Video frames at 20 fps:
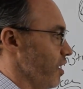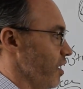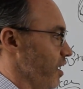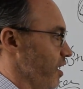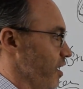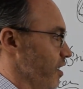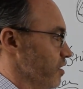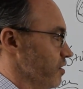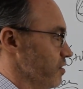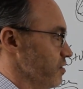
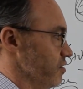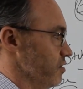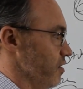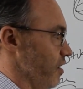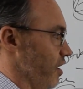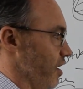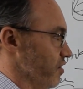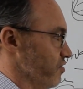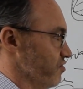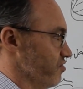
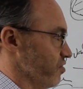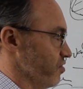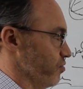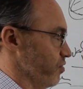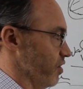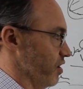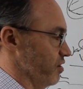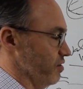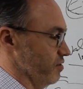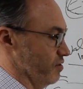and so
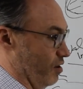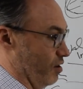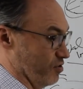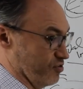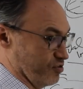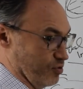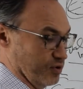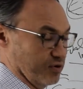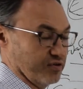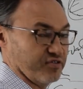they
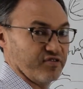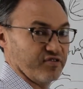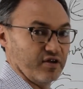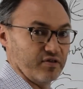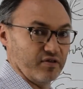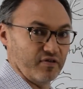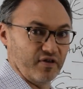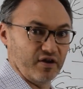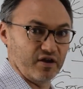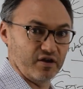also
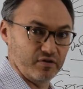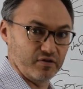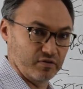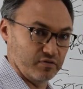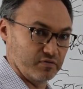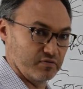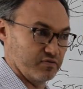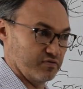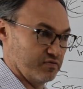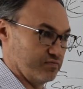understand that they
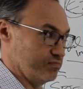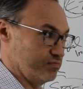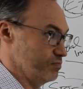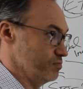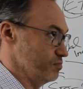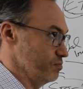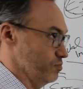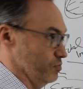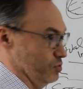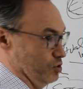can
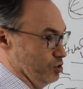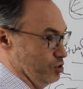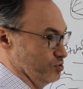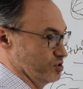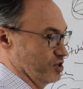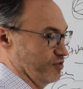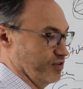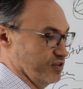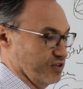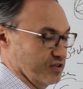
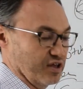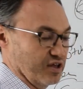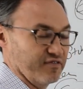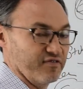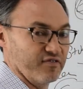lose everything they've